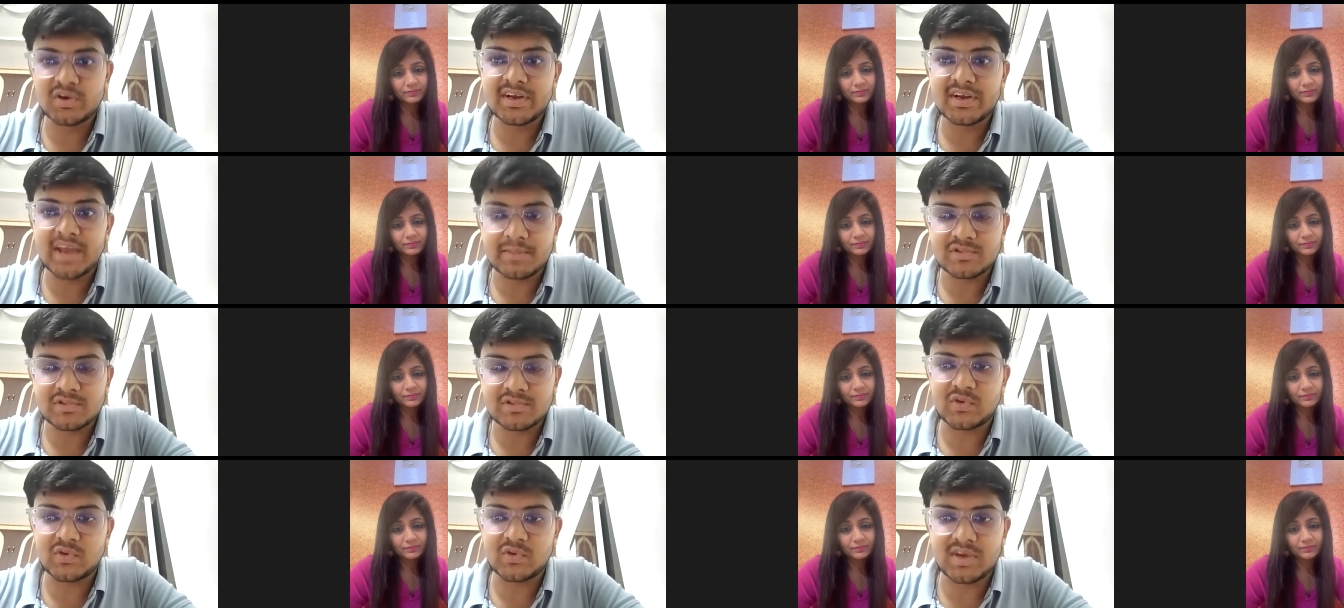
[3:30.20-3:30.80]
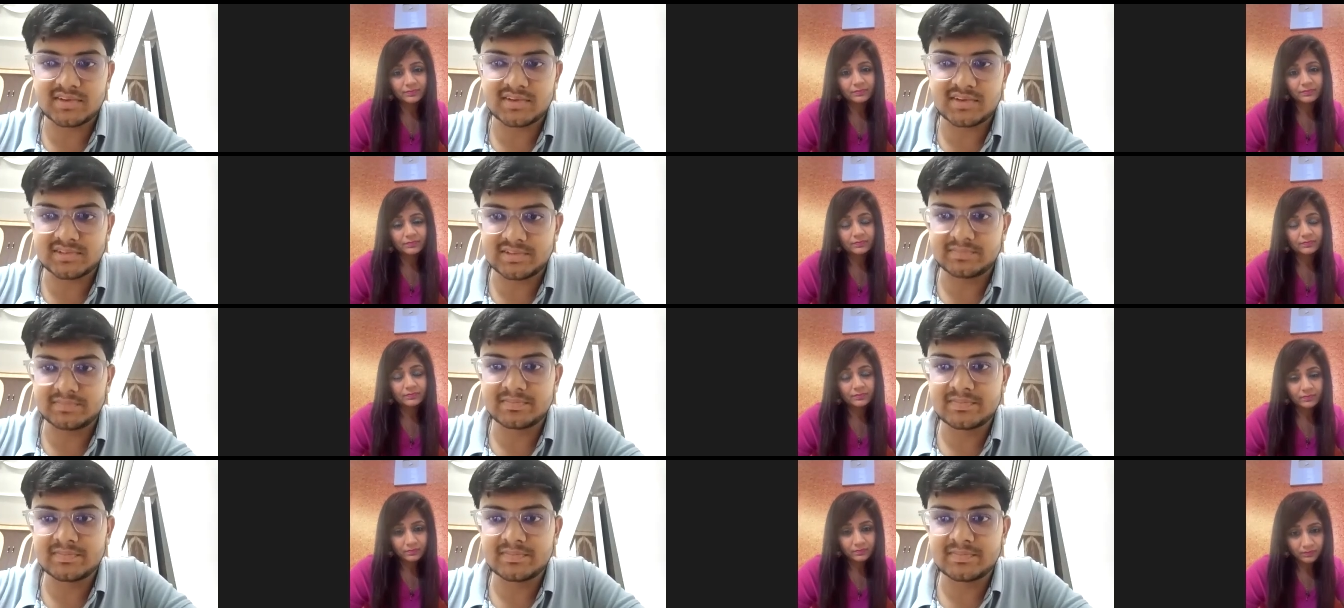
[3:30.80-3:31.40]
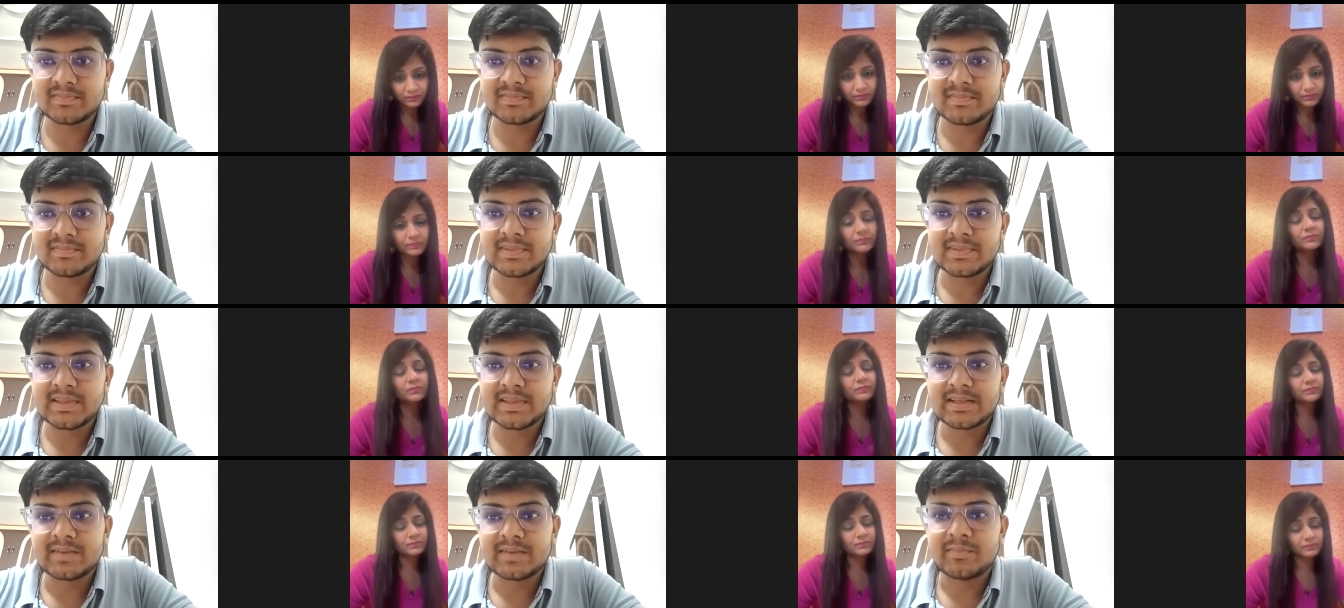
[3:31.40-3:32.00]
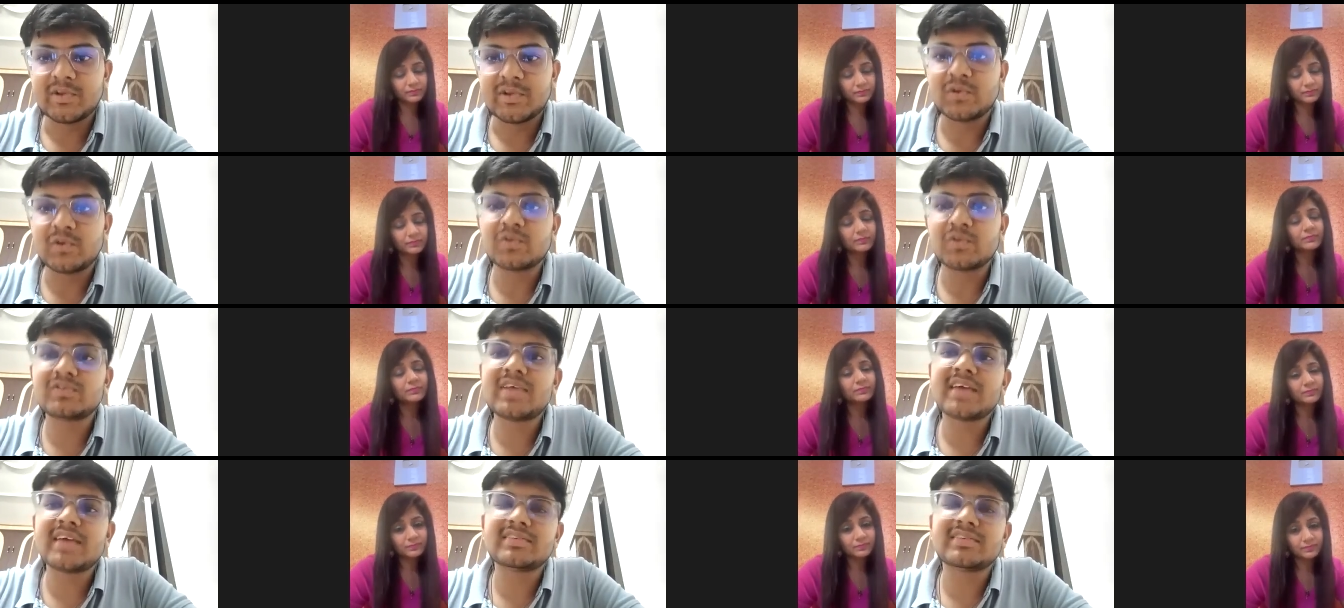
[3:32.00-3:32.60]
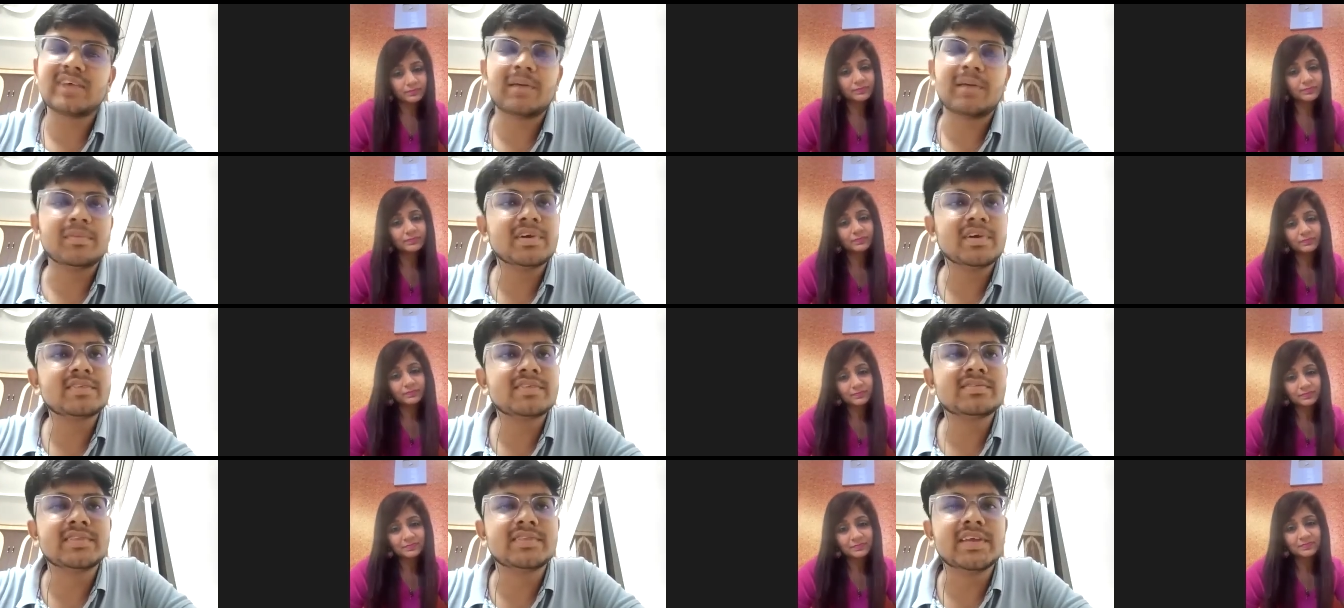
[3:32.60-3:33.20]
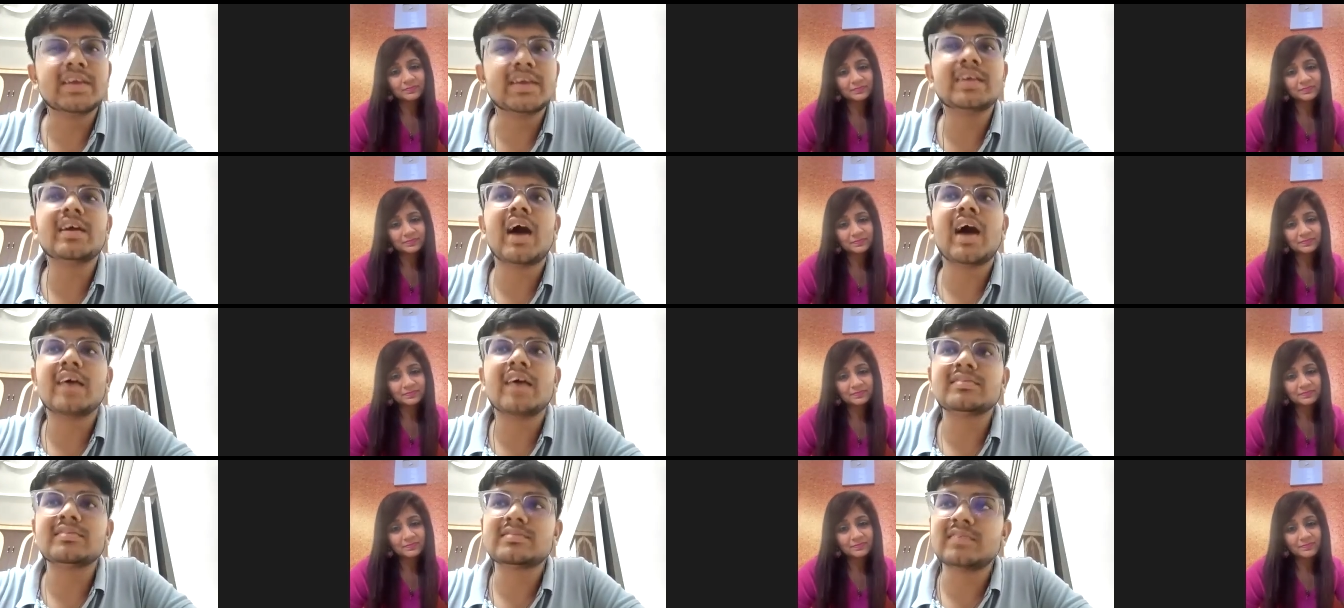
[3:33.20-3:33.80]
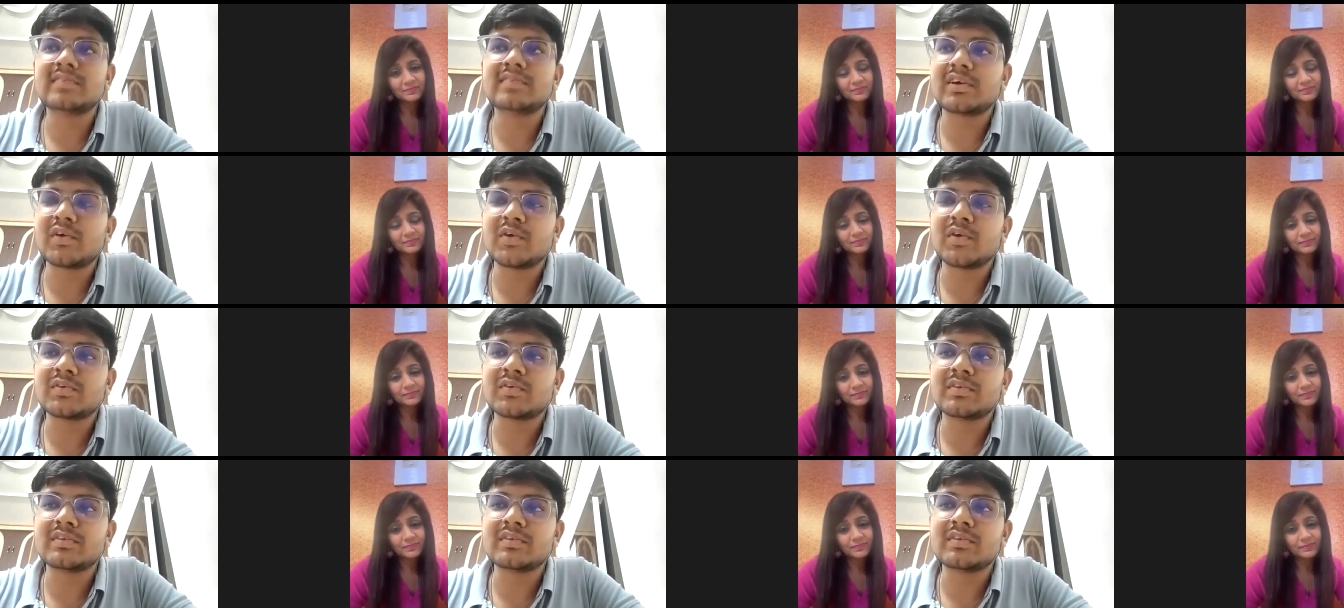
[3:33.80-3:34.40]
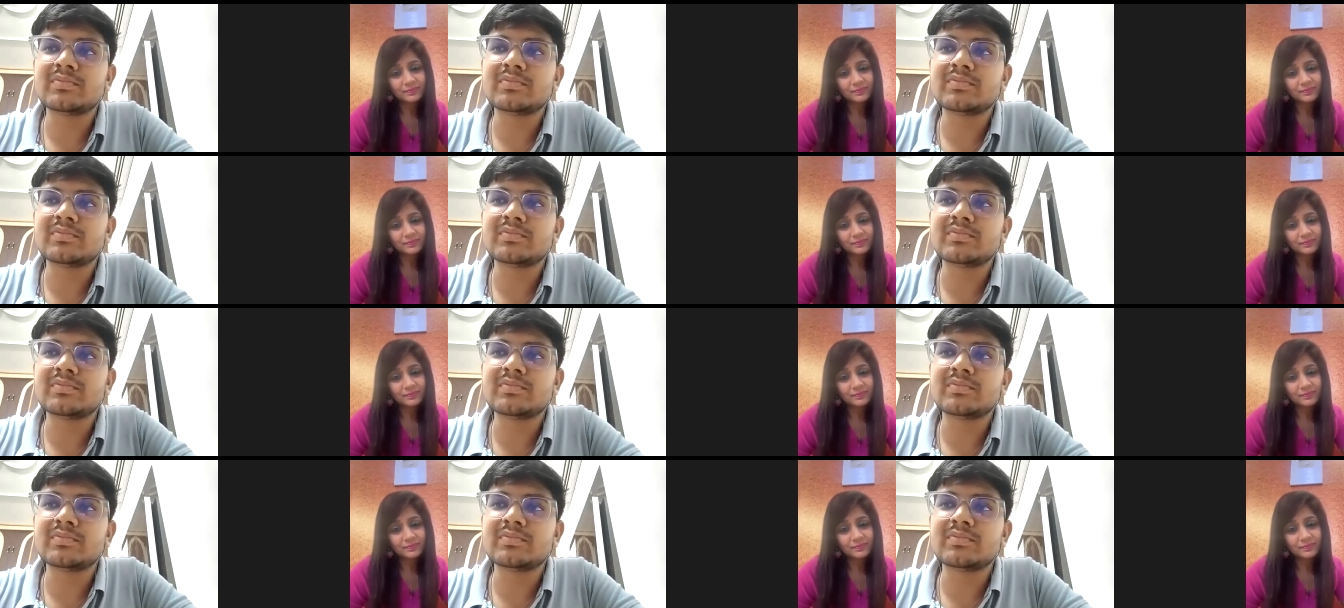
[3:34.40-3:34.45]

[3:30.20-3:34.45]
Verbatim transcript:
Speaker 1: in M C Q exam. Mm. Because the examiners, they ask the questions